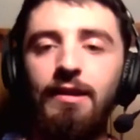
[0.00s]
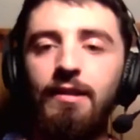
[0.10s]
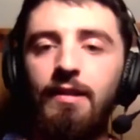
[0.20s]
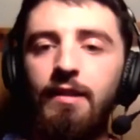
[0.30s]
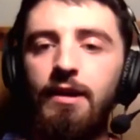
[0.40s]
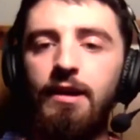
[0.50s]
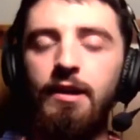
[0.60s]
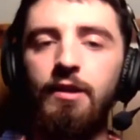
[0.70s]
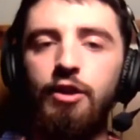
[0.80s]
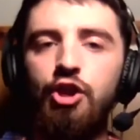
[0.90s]
the
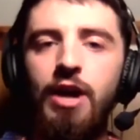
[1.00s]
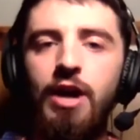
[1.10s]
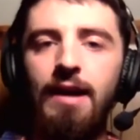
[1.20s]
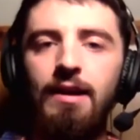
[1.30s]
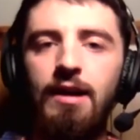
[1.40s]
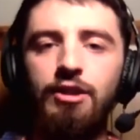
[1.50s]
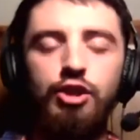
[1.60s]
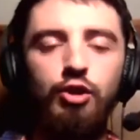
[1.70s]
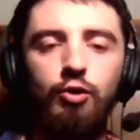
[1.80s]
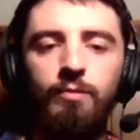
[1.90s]
chat on
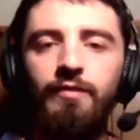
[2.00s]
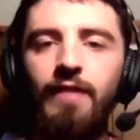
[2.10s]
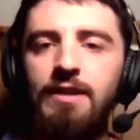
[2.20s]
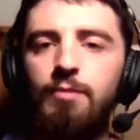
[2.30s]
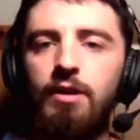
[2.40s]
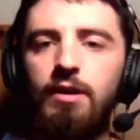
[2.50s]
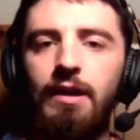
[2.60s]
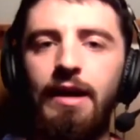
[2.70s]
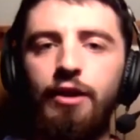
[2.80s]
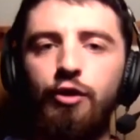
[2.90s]
Zoom, Facebook,
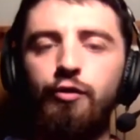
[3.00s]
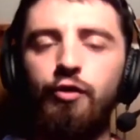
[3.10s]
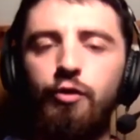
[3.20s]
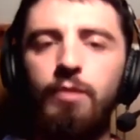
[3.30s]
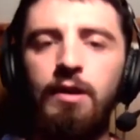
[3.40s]
and YouTube.